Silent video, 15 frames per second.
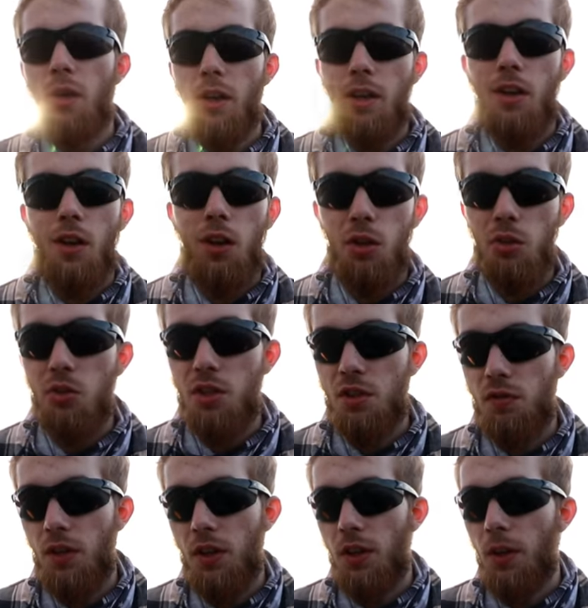want to conclude
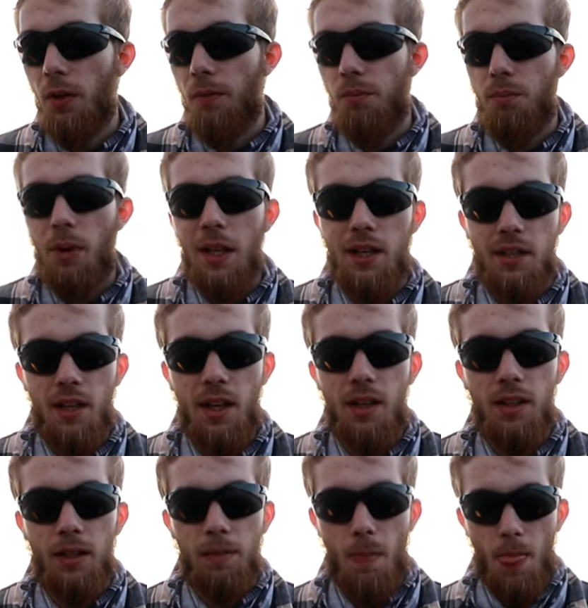this video by
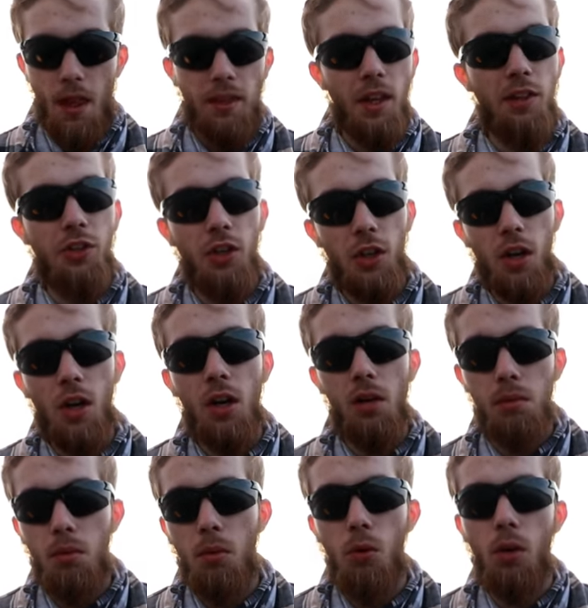saying that there
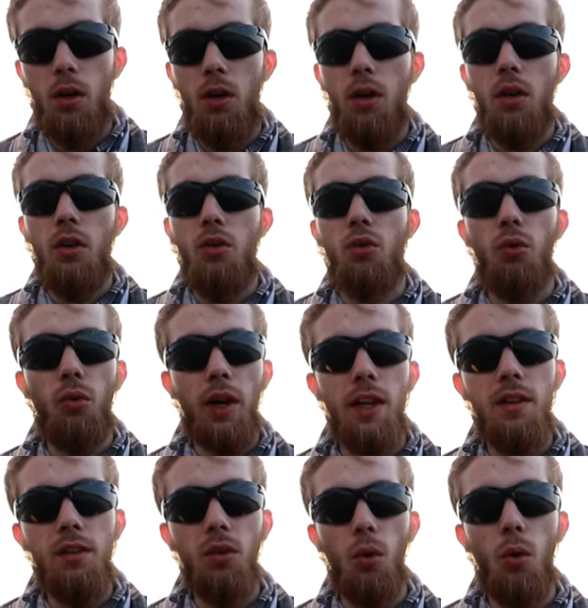are more
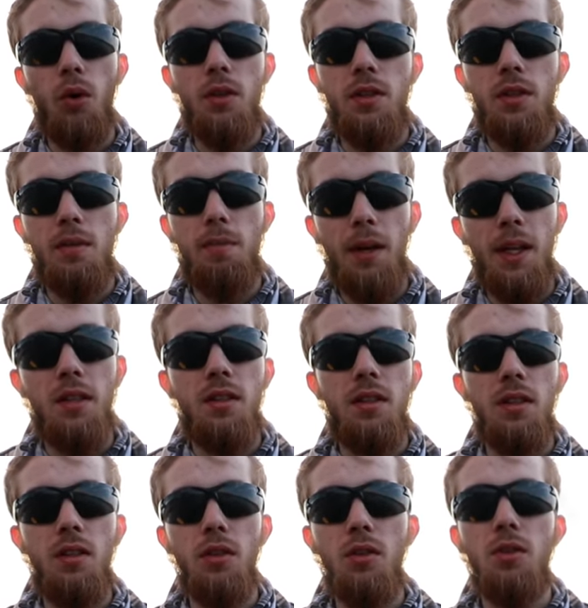great lures and baits
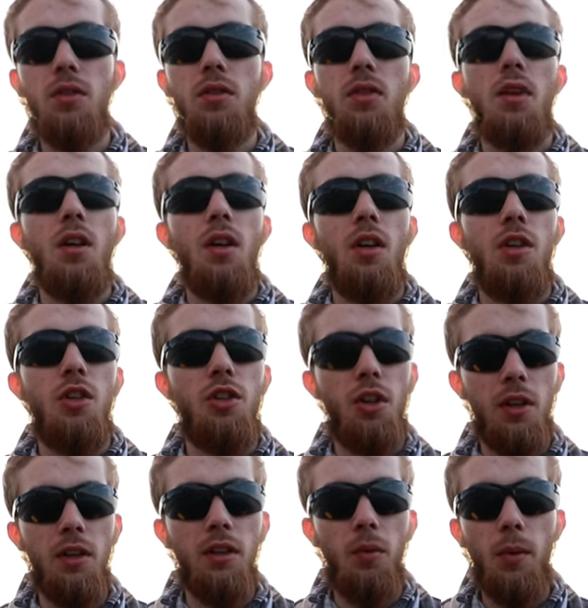to use
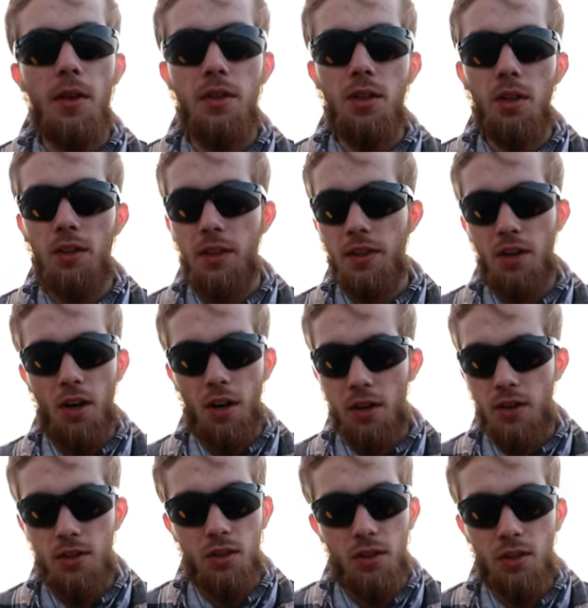during the winter. These
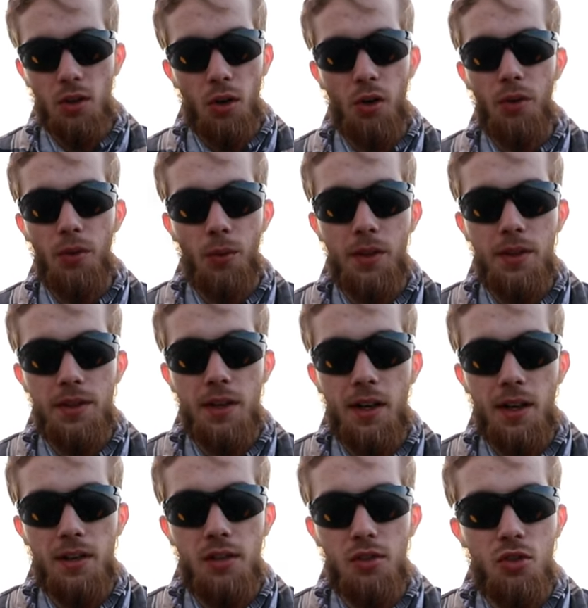aren't just all the ones that
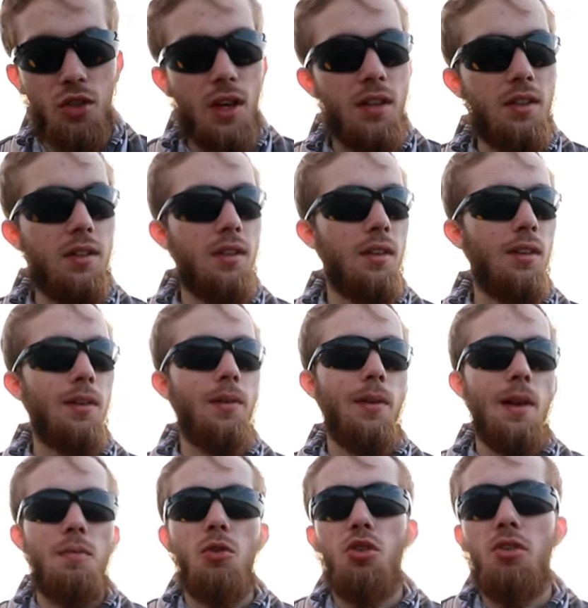I suggest.
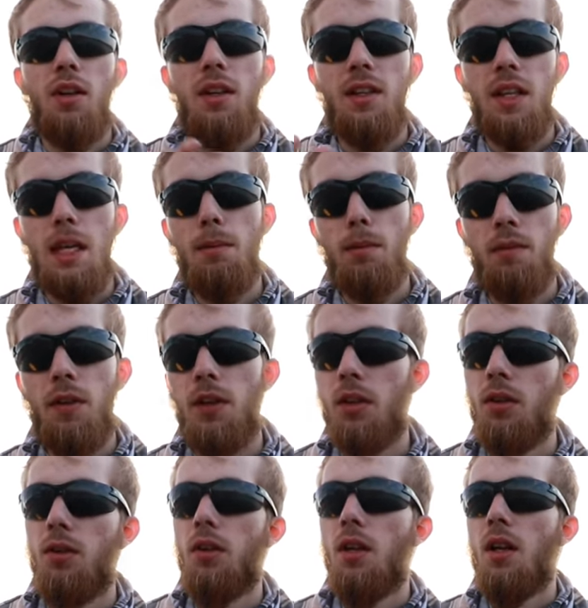I'm just trying to keep a
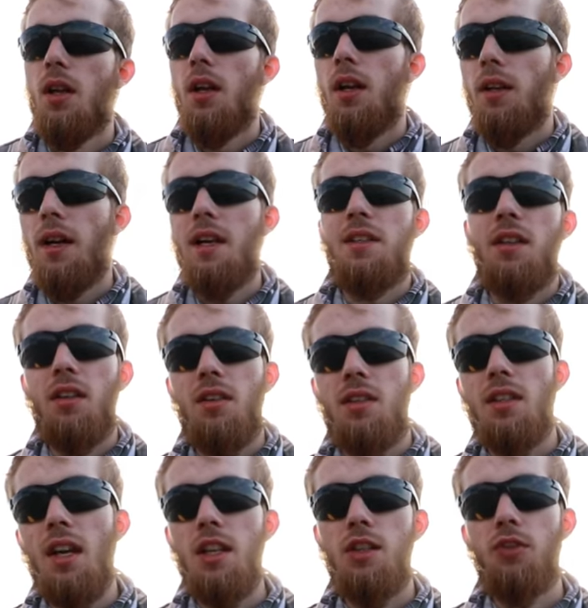video nice and
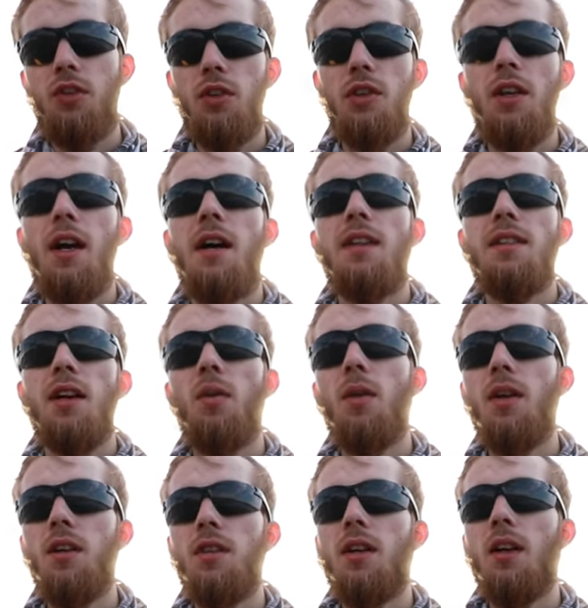concise for you guys. That
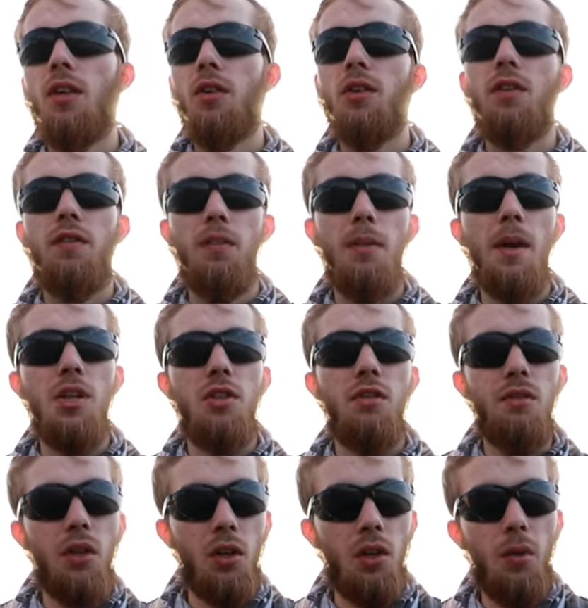way you get all your
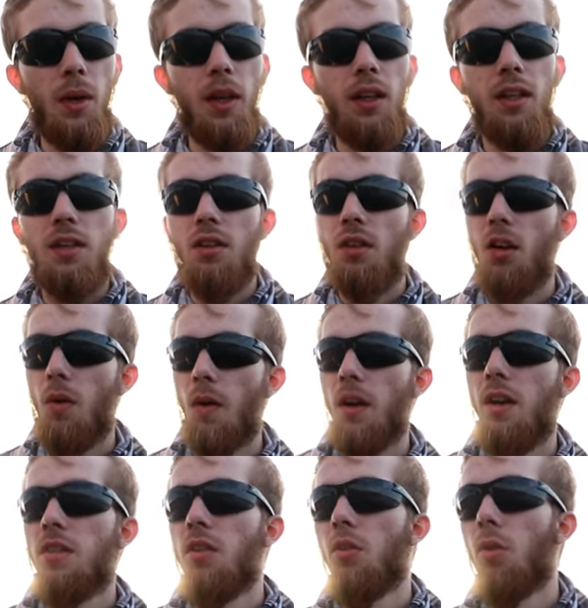information real quick and you can go out
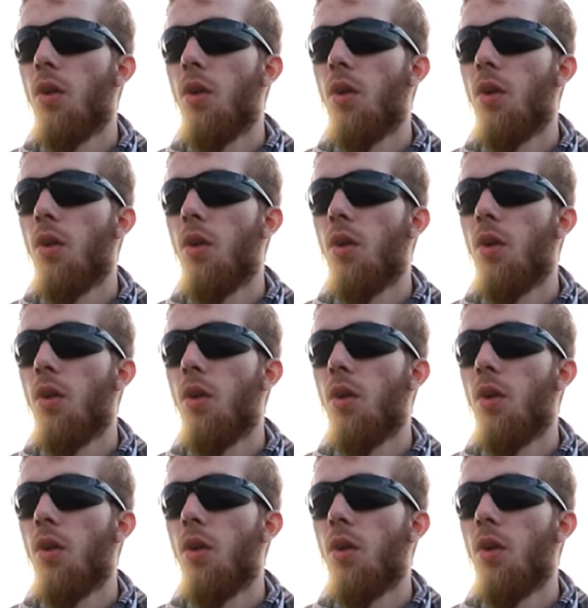onto the